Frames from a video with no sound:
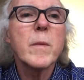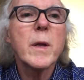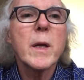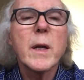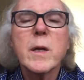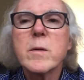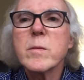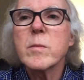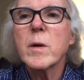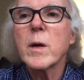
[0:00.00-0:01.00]
When
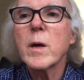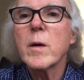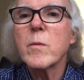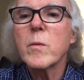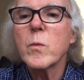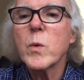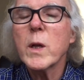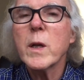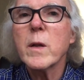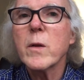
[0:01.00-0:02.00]

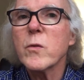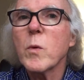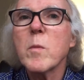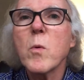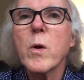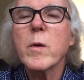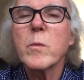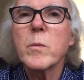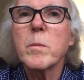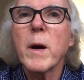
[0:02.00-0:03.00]
there's one more
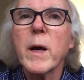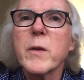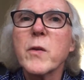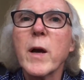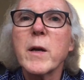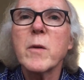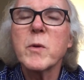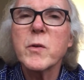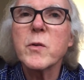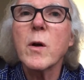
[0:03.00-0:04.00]
by Asahi,
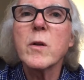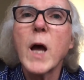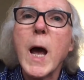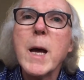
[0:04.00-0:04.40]
which is called